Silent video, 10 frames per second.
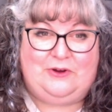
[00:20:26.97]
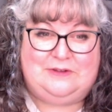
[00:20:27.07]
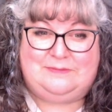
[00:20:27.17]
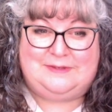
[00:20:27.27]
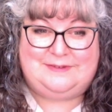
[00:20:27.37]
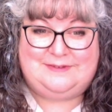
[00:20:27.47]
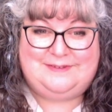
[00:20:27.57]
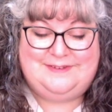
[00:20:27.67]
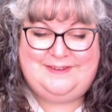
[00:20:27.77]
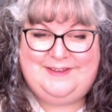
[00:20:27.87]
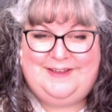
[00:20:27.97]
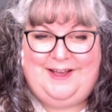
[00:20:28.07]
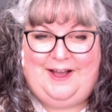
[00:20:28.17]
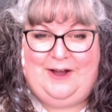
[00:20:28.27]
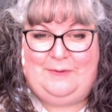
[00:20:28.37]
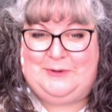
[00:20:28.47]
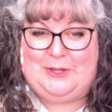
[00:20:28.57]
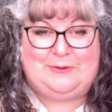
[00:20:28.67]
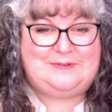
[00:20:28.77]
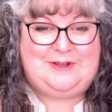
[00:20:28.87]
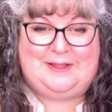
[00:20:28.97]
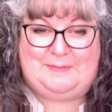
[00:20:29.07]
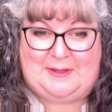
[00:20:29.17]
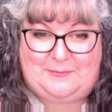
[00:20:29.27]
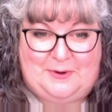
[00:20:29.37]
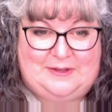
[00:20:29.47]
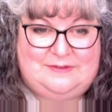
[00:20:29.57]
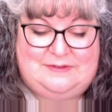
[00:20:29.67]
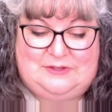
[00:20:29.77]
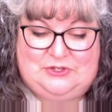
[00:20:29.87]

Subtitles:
Christmas. We know it's not about the presents.